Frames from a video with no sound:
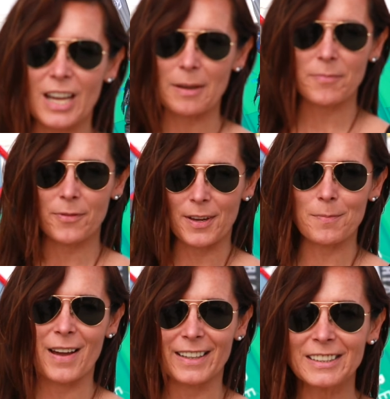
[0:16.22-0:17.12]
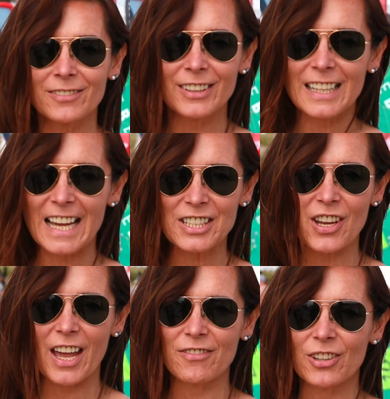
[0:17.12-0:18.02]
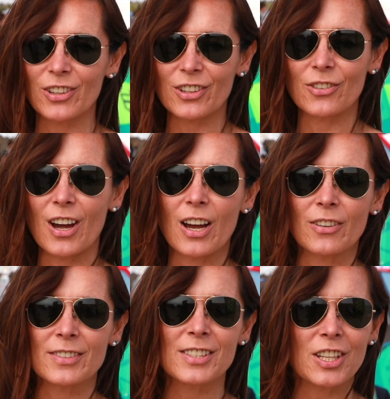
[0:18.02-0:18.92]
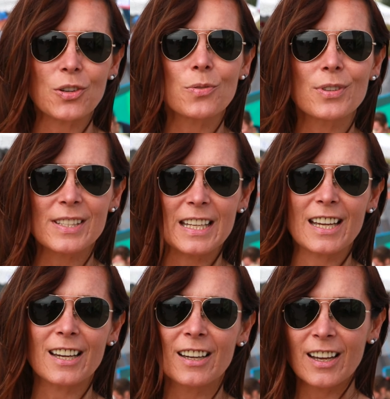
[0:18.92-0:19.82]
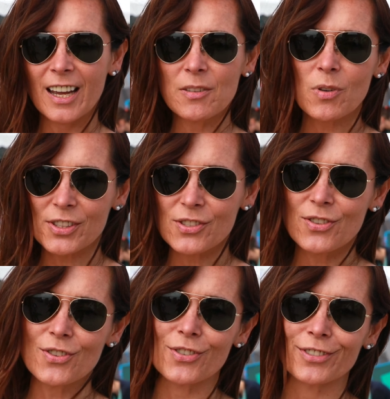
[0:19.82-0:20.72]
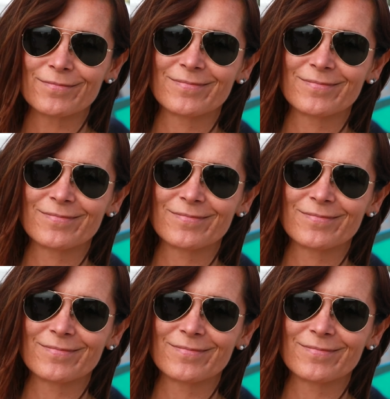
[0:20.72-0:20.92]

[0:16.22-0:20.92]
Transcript: Cup Fehmarn. We'd like to have a look around, see who's here and what's new.